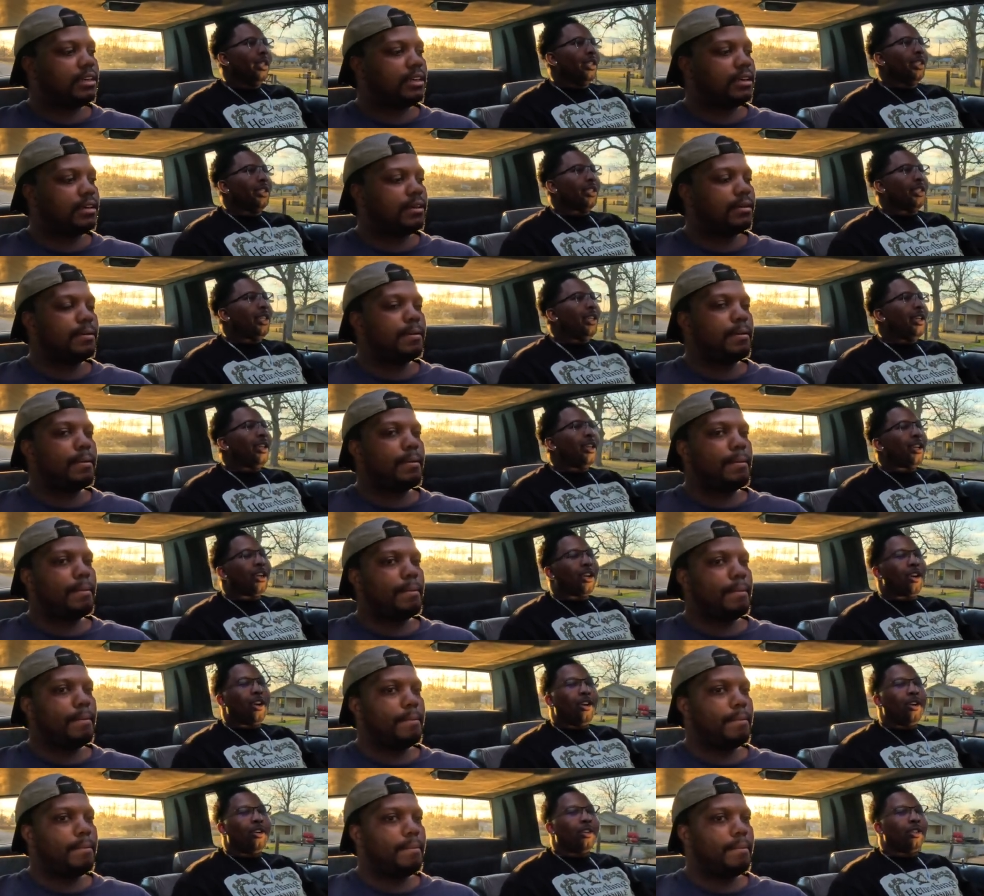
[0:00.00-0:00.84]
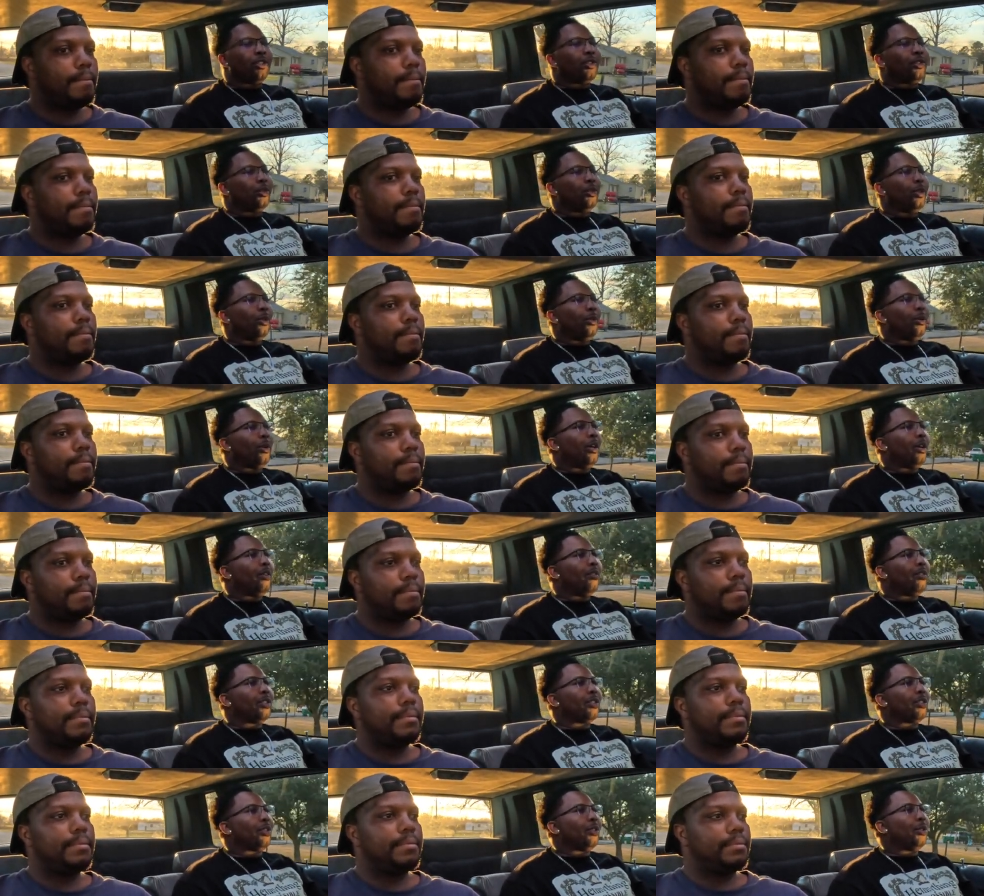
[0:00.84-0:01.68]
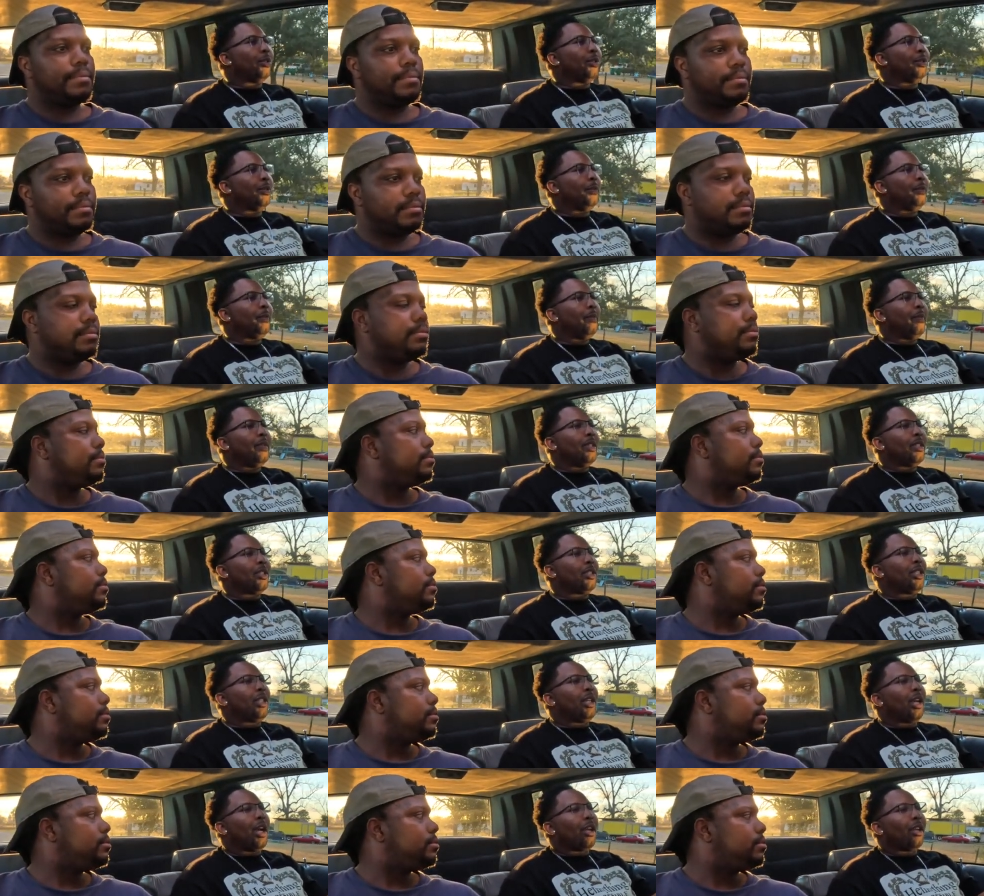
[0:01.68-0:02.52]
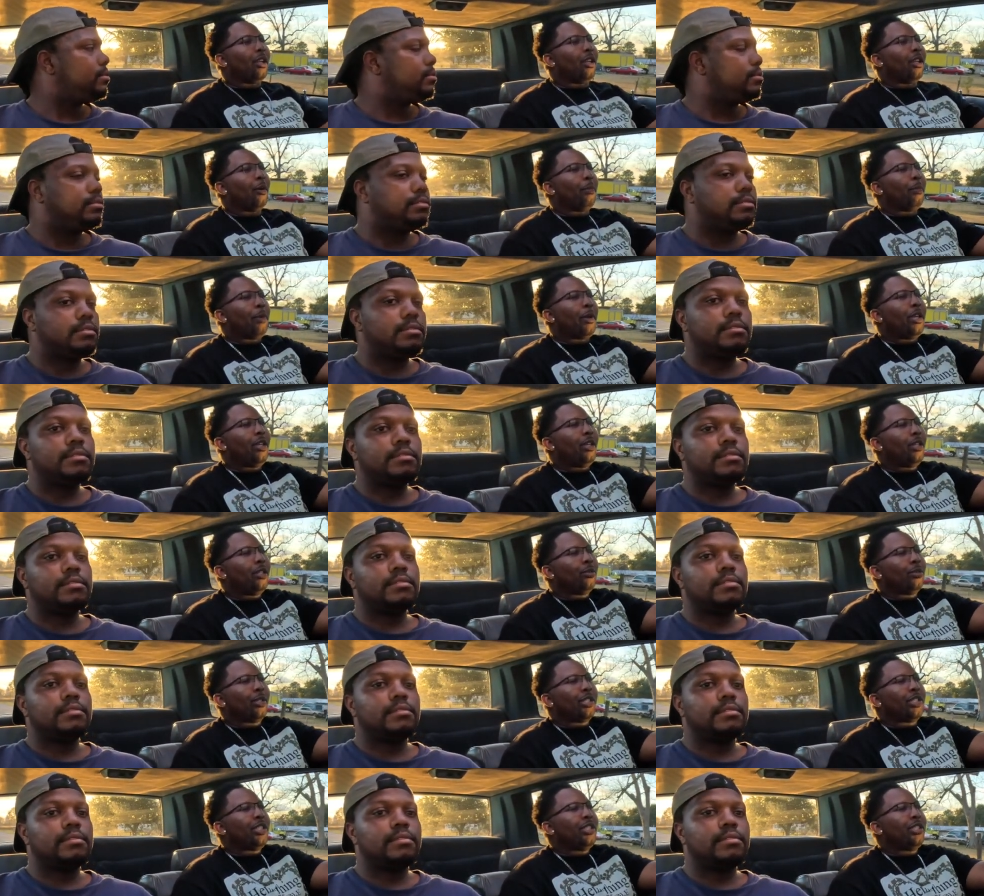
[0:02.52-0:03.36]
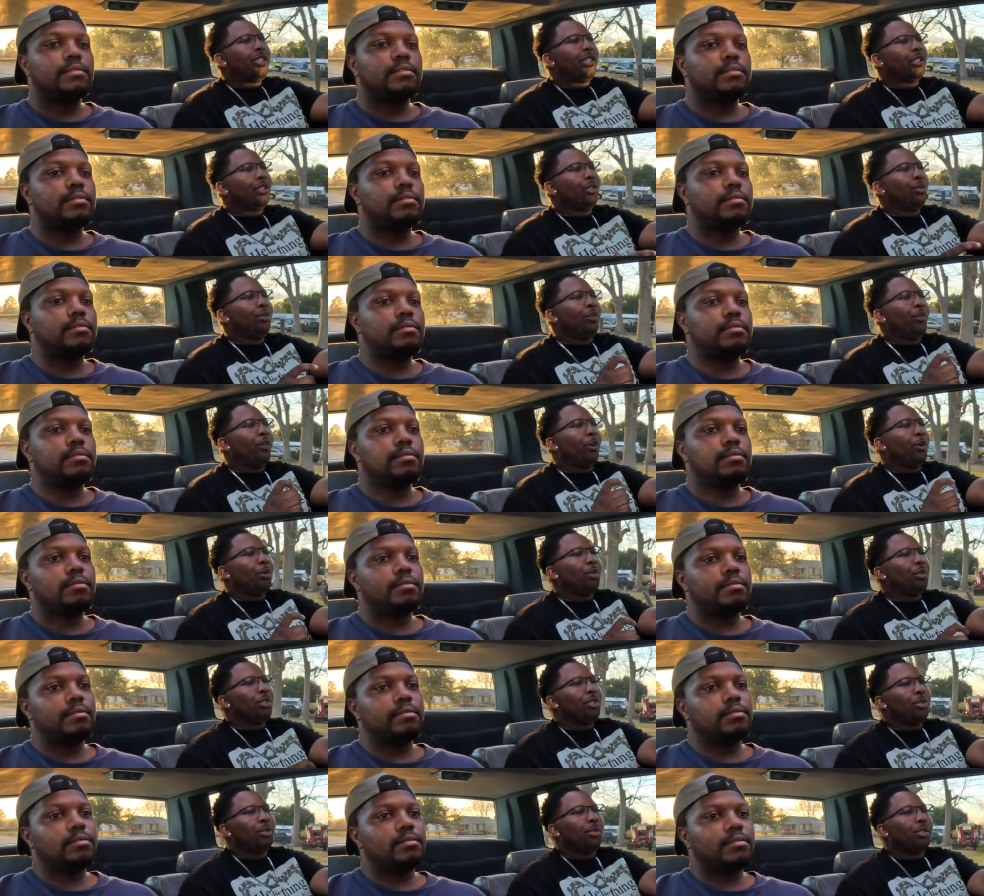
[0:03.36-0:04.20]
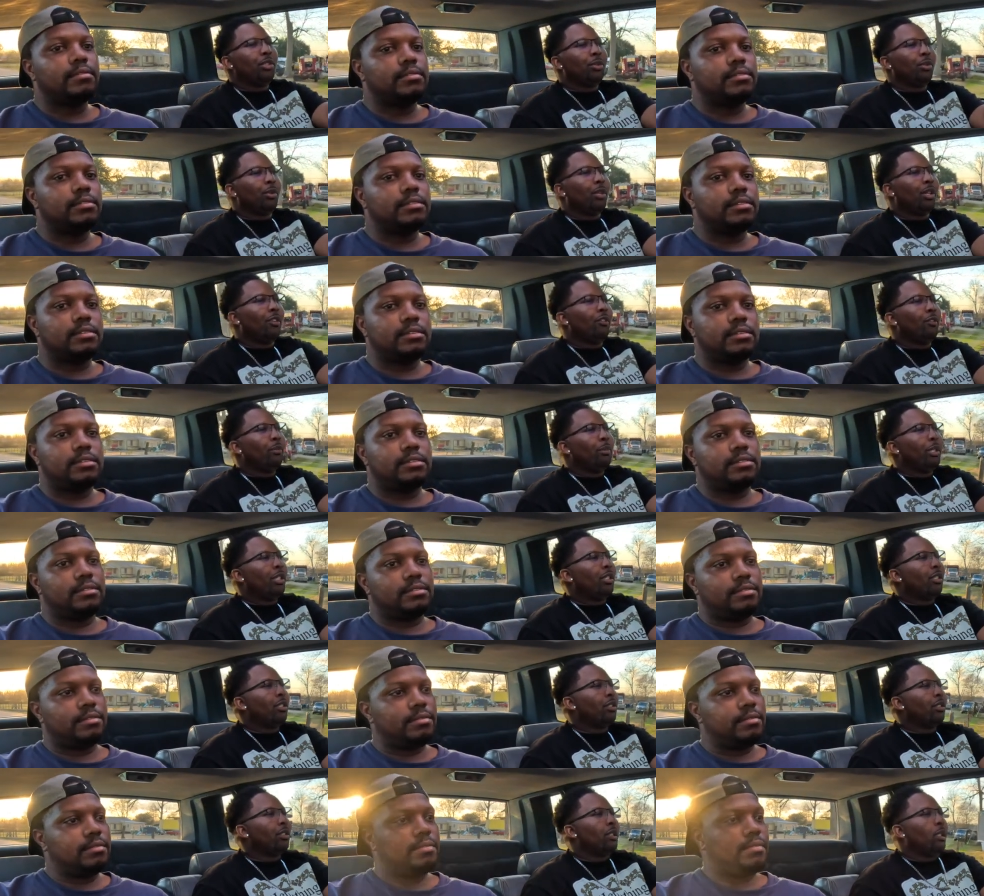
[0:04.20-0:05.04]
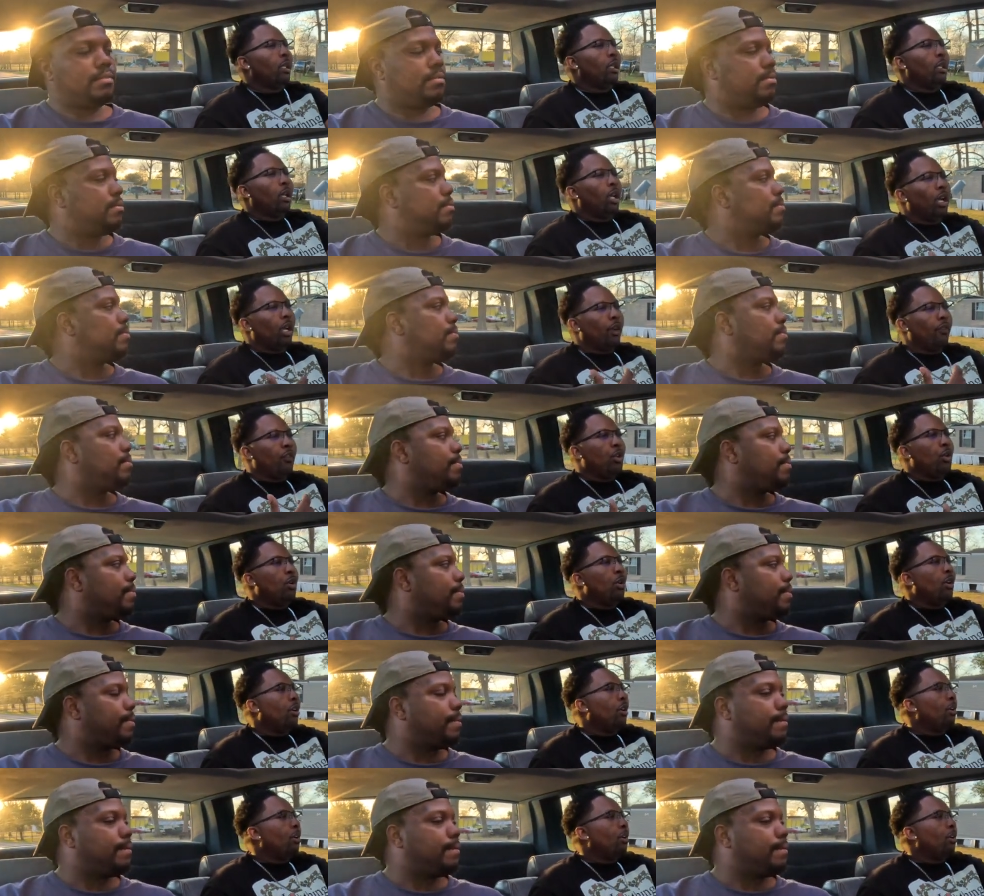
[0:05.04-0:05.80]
Speaker 1: Yeah. She in the cars too or whatever, so she got a little page where she just do photo shoots or whatever because if you go